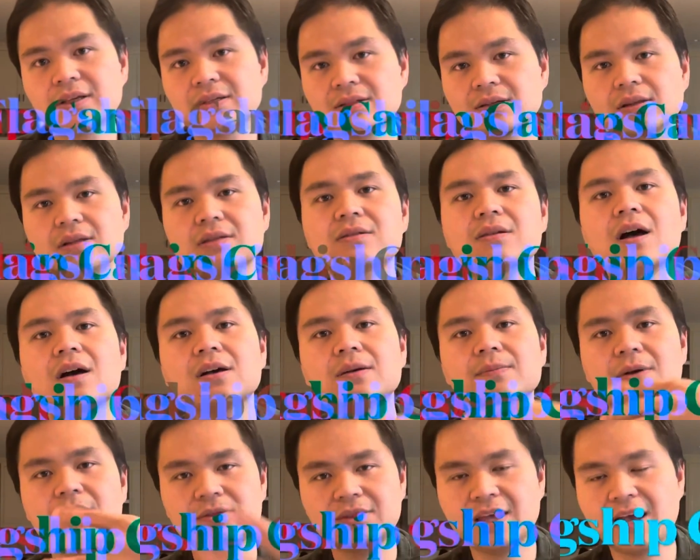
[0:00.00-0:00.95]
So let's talk
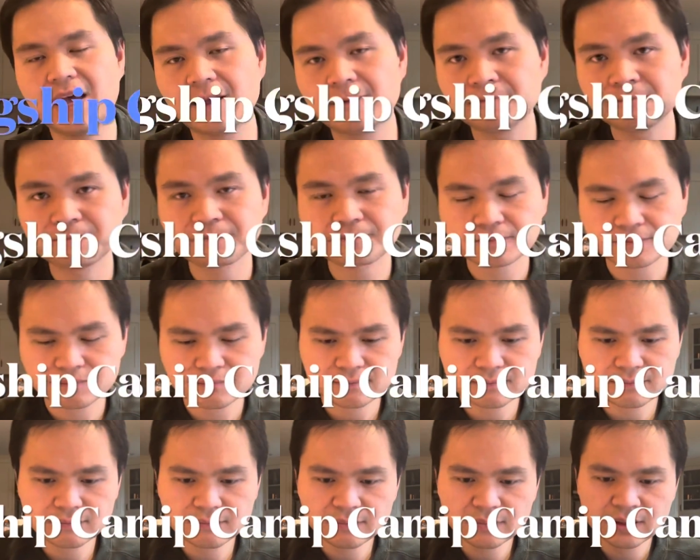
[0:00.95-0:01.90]
about that.
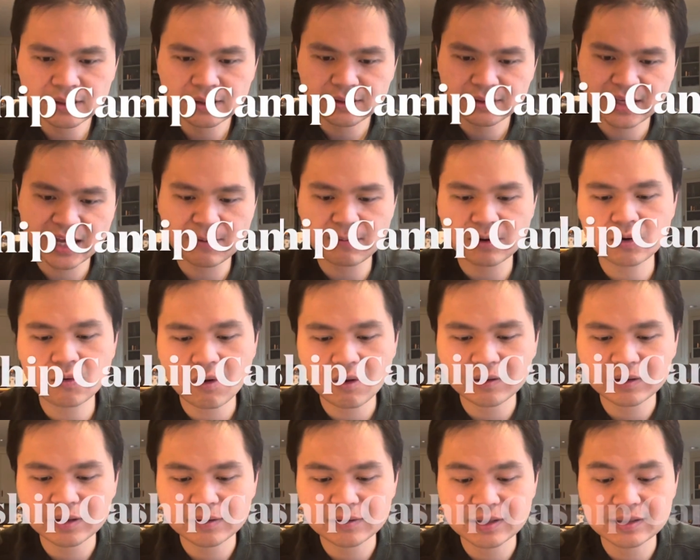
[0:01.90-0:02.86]
Camera
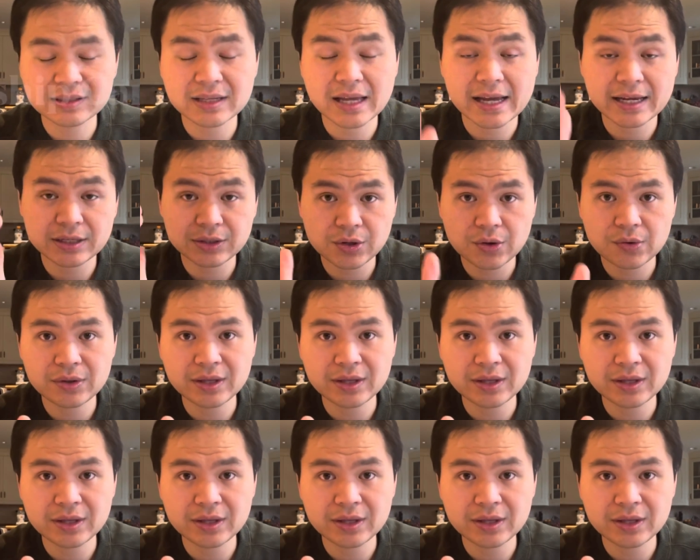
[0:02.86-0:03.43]
quality on this, I know that